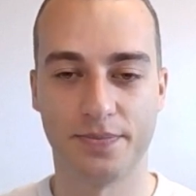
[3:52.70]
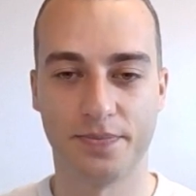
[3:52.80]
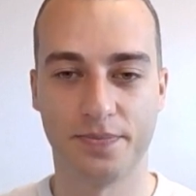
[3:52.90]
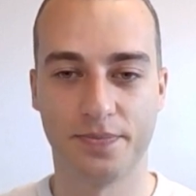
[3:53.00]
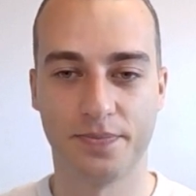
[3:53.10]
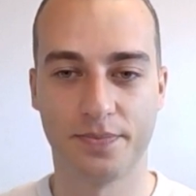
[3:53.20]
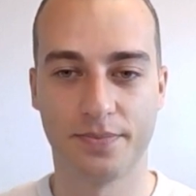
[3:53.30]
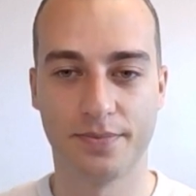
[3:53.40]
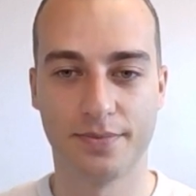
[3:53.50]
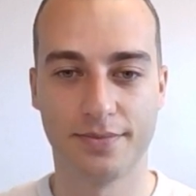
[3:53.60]

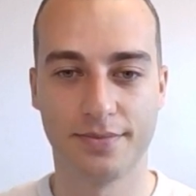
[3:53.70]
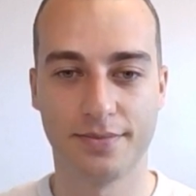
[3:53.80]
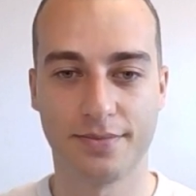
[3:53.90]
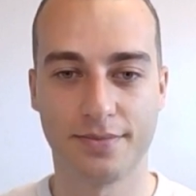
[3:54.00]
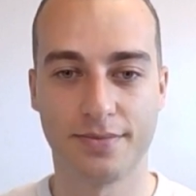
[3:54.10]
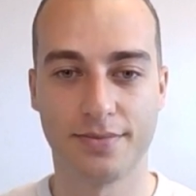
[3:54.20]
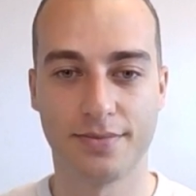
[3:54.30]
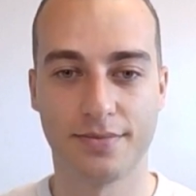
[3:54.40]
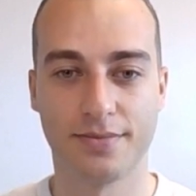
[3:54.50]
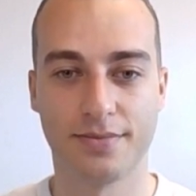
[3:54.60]

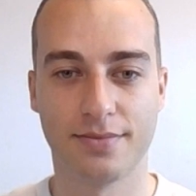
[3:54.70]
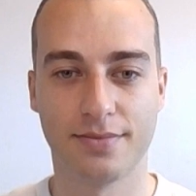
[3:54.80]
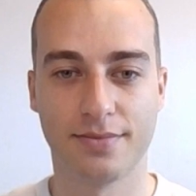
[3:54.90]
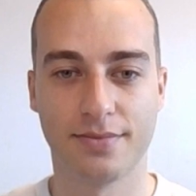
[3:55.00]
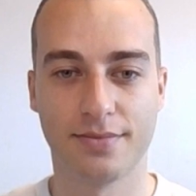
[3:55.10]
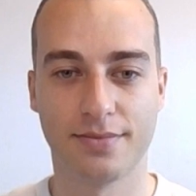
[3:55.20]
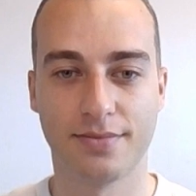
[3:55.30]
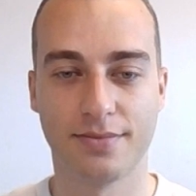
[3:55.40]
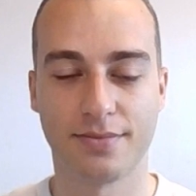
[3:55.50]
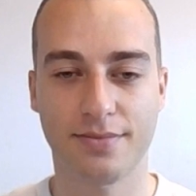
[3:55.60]

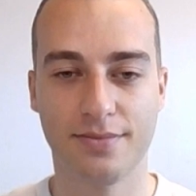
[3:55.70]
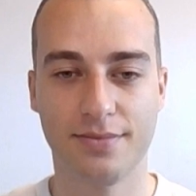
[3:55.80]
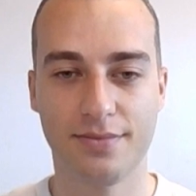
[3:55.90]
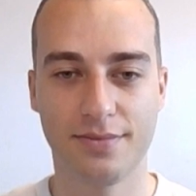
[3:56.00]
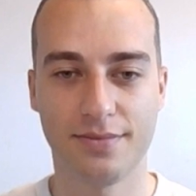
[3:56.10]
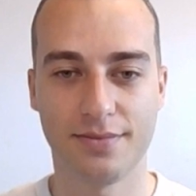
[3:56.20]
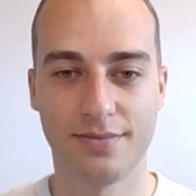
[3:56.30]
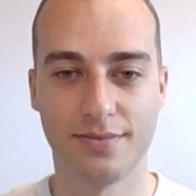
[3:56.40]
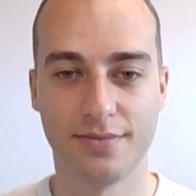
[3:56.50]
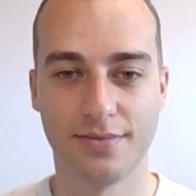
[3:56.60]

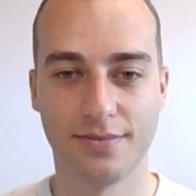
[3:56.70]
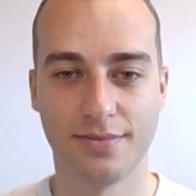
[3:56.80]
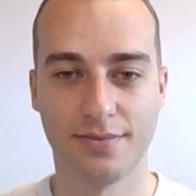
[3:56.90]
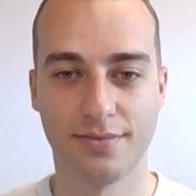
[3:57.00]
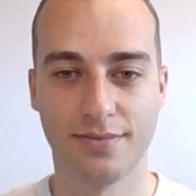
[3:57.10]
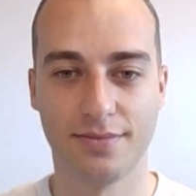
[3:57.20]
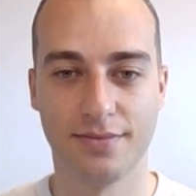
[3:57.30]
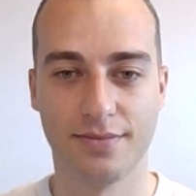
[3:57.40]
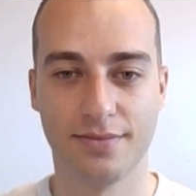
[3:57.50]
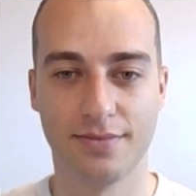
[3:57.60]

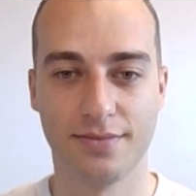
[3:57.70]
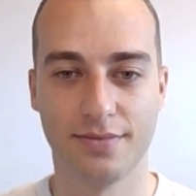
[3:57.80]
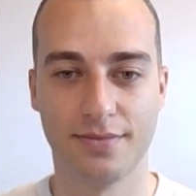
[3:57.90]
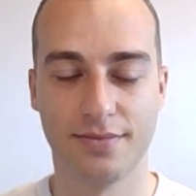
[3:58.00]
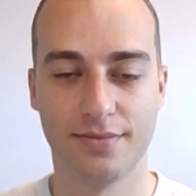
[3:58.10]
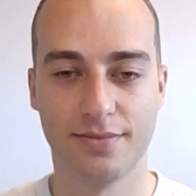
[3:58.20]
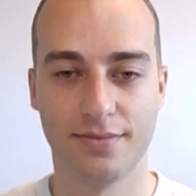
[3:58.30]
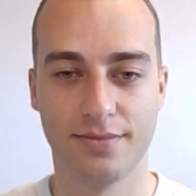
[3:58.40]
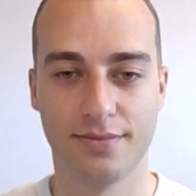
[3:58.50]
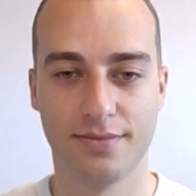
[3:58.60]

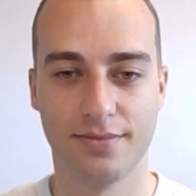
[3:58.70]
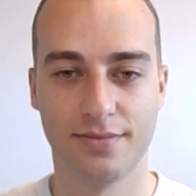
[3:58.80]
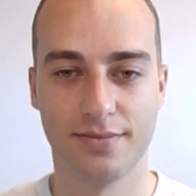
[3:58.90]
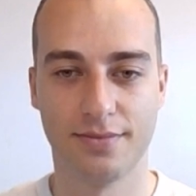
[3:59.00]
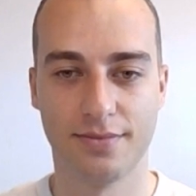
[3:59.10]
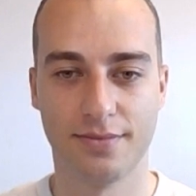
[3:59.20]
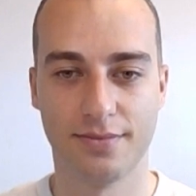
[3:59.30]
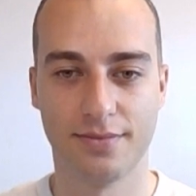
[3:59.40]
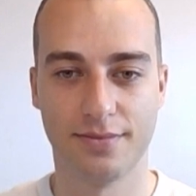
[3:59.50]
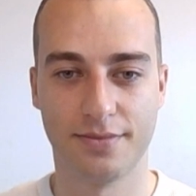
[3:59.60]
Nobody speaks.